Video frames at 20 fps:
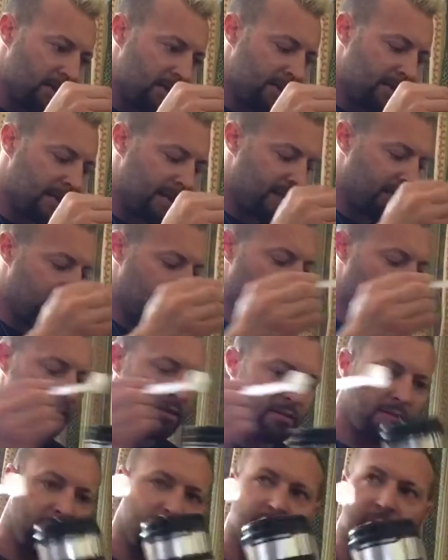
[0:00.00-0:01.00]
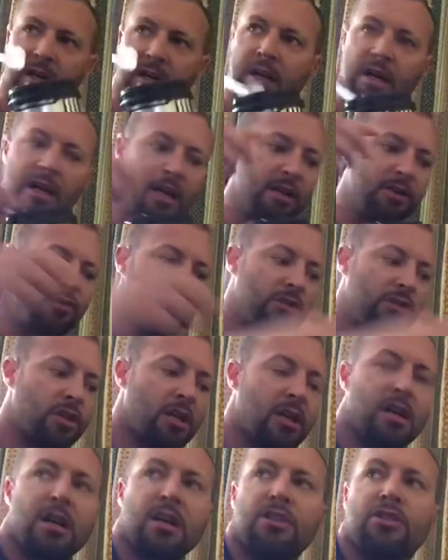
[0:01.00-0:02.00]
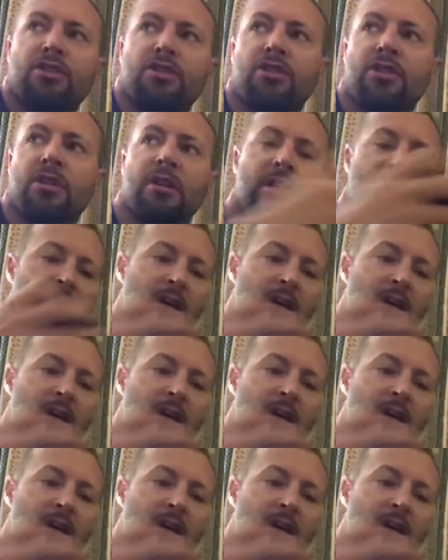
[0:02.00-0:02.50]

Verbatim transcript: taking my HydraCharge,